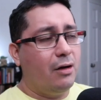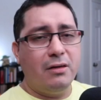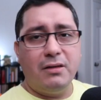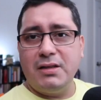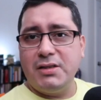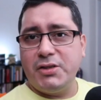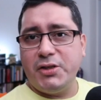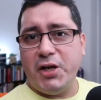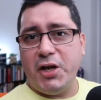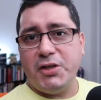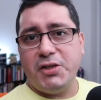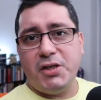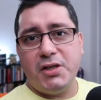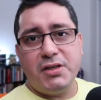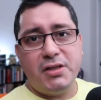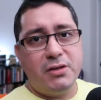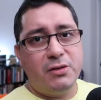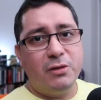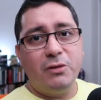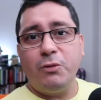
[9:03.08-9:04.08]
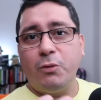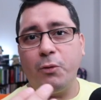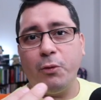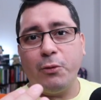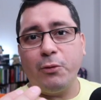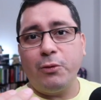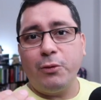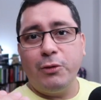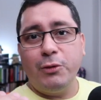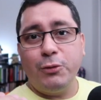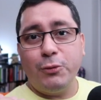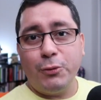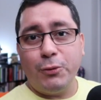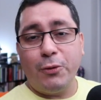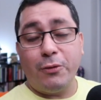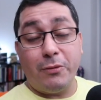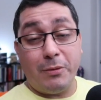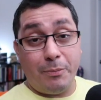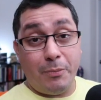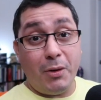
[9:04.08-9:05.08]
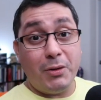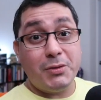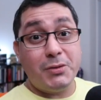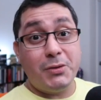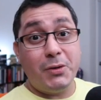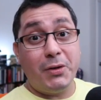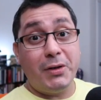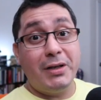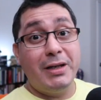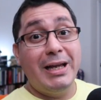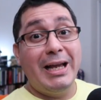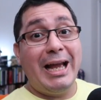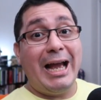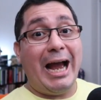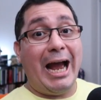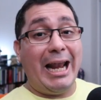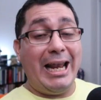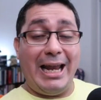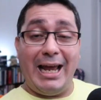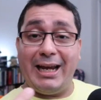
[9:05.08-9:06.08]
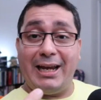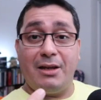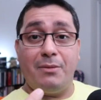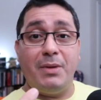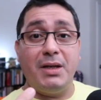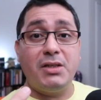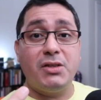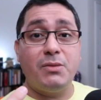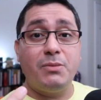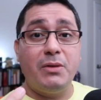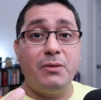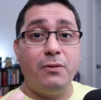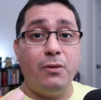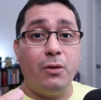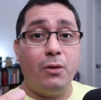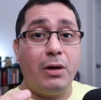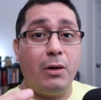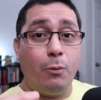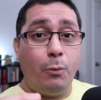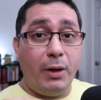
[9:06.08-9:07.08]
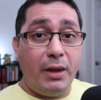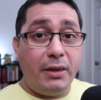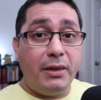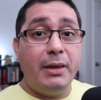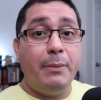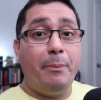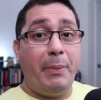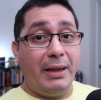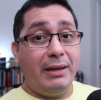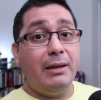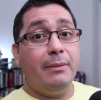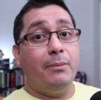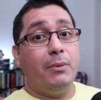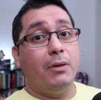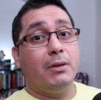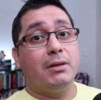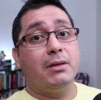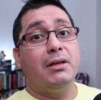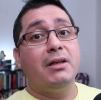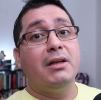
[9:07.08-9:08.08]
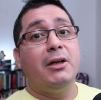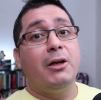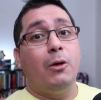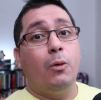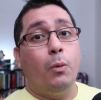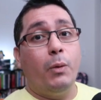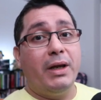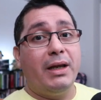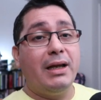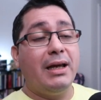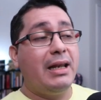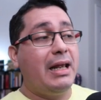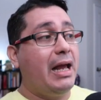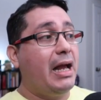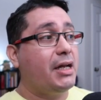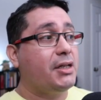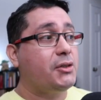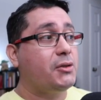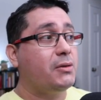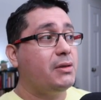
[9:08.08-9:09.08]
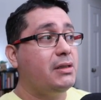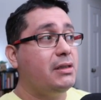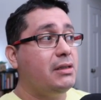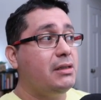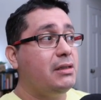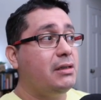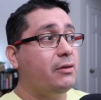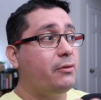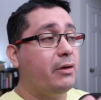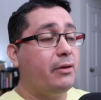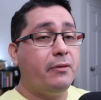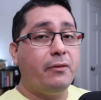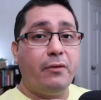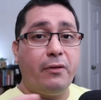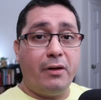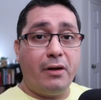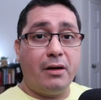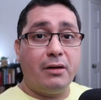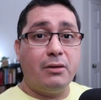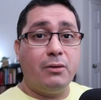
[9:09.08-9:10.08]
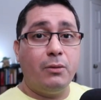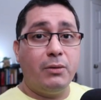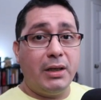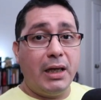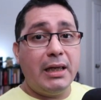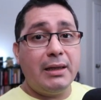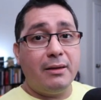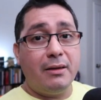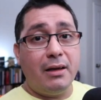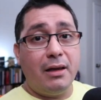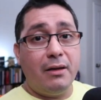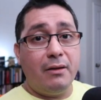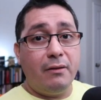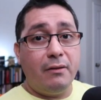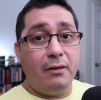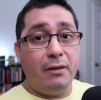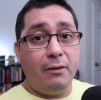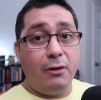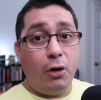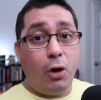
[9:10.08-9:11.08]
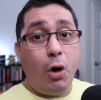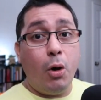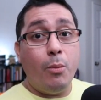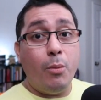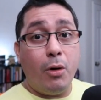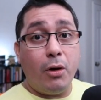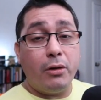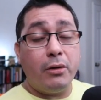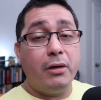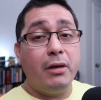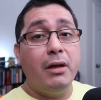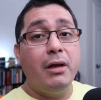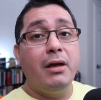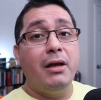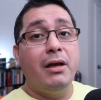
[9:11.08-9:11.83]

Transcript: all these changes into, to, into your repository. And like I mentioned before, with dependabot, we can actually refer to that uh, Go mod